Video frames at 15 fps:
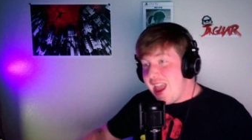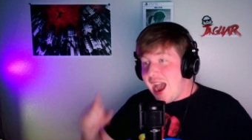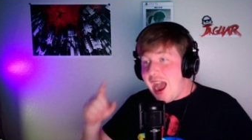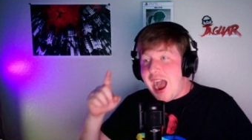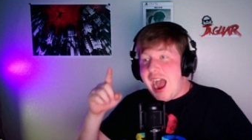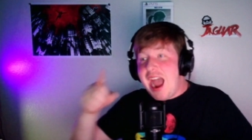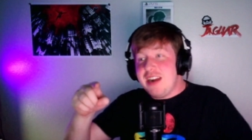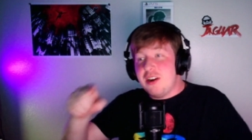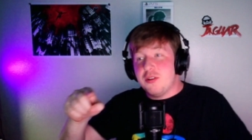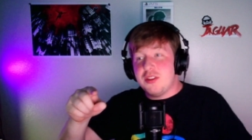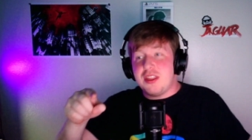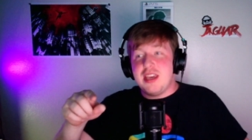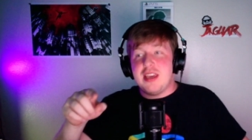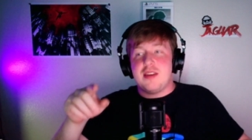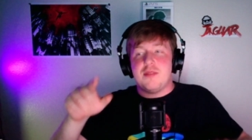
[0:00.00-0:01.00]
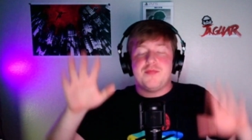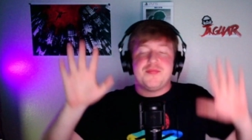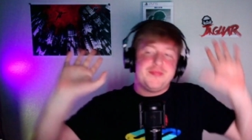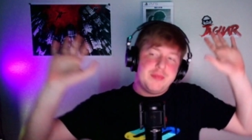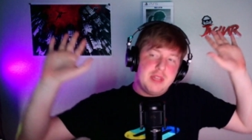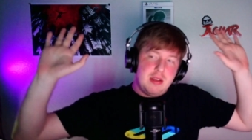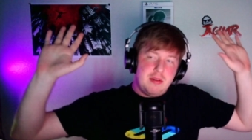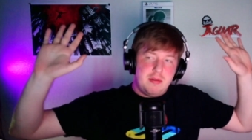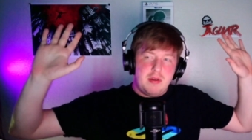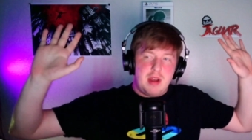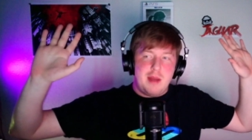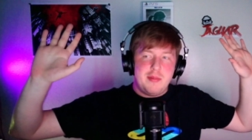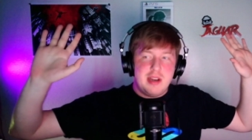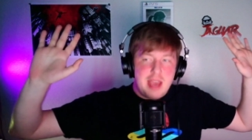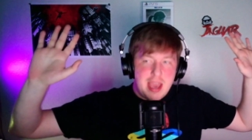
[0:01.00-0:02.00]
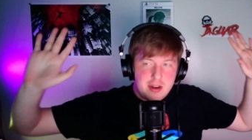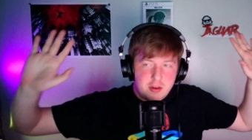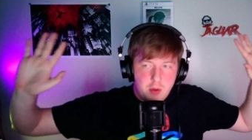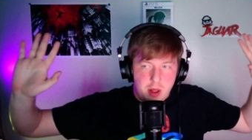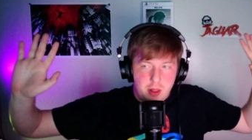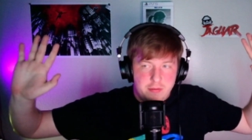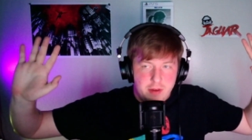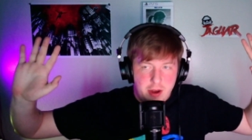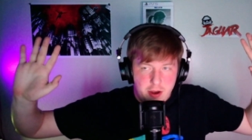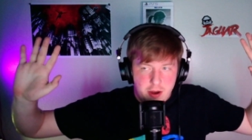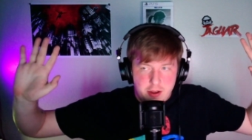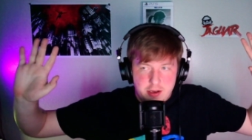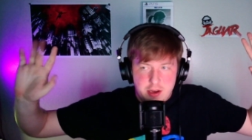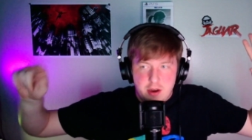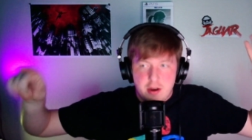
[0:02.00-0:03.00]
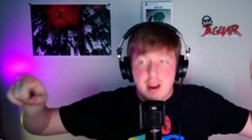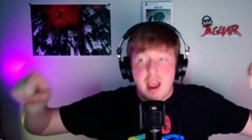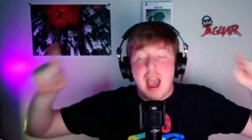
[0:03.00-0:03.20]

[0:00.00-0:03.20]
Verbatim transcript: I don't think, I'm going to add a qualifier on here.